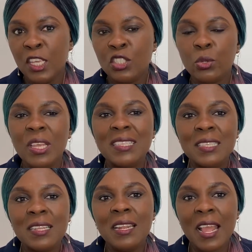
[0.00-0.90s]
So it
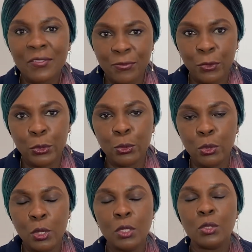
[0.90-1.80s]
is left for
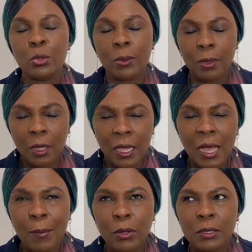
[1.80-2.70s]
you to think
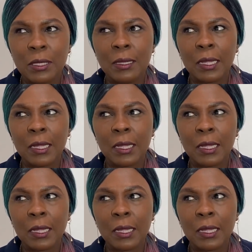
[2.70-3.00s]
about it,